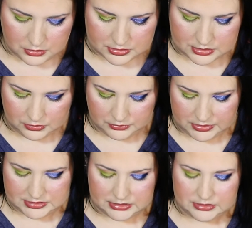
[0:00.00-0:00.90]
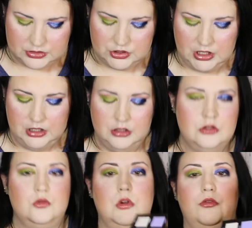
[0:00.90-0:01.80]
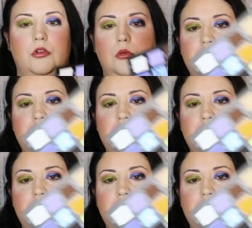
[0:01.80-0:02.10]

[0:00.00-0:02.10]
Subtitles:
So this is the shade Joyful,